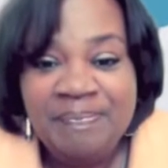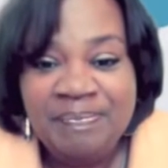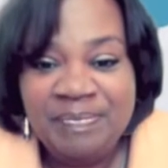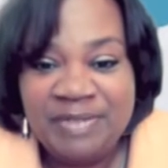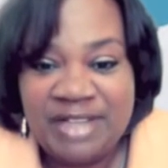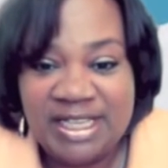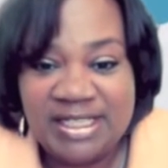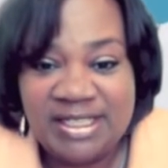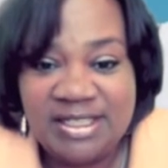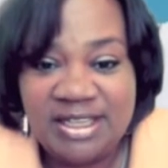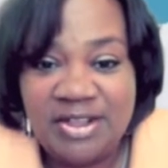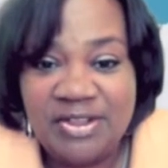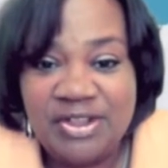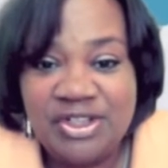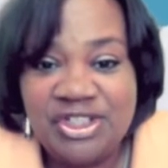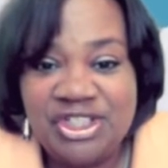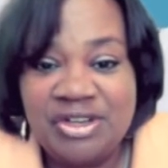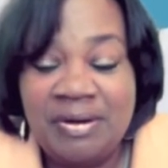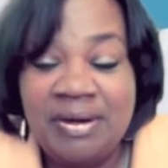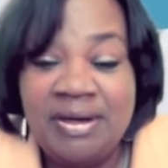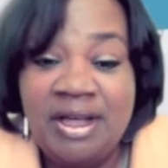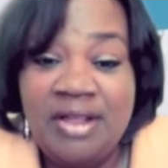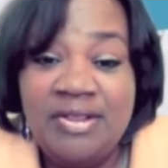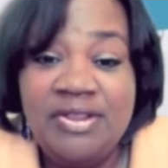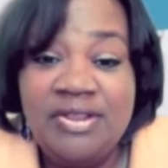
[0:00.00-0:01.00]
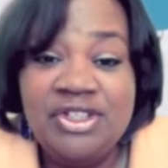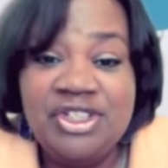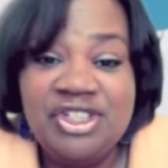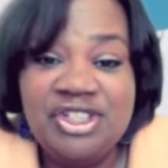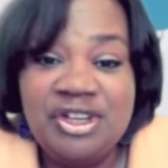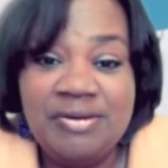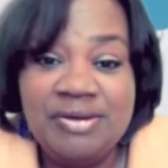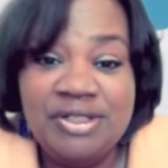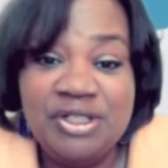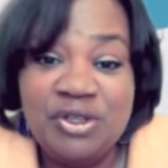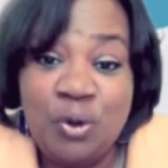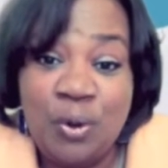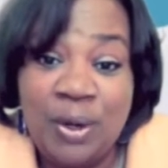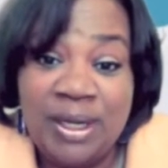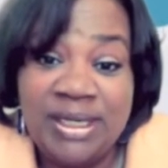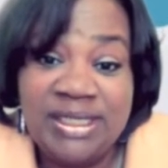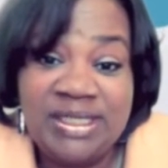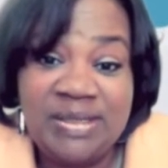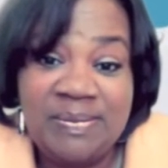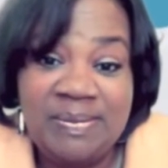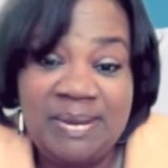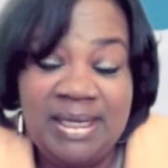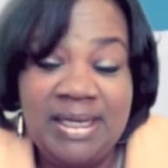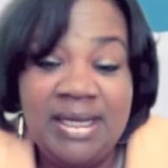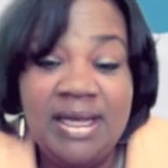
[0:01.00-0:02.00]
That's another show. Another show is going
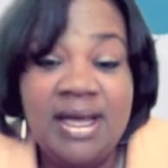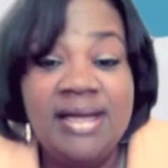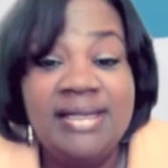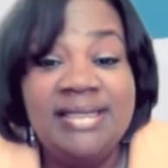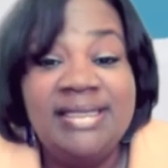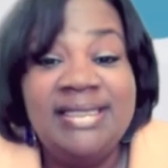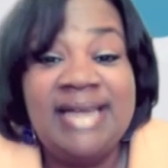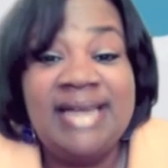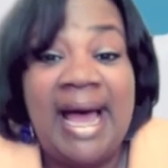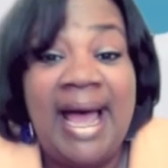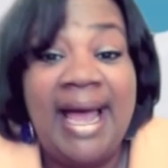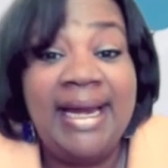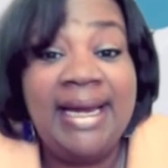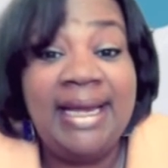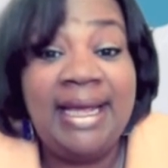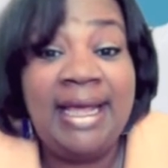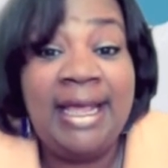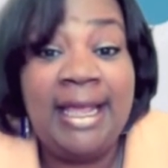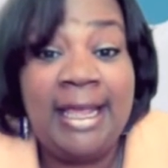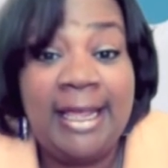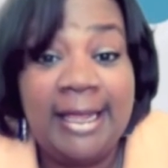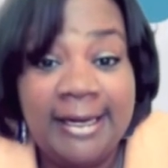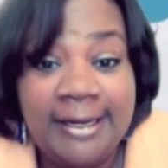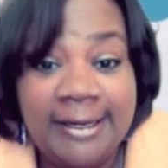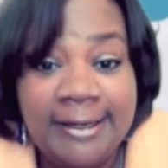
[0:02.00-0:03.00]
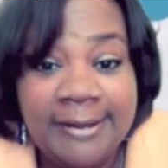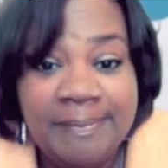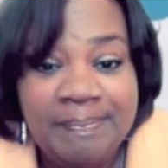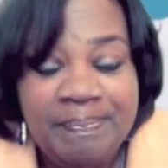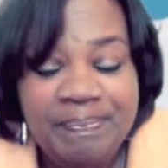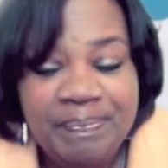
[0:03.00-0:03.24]
to be Dine In.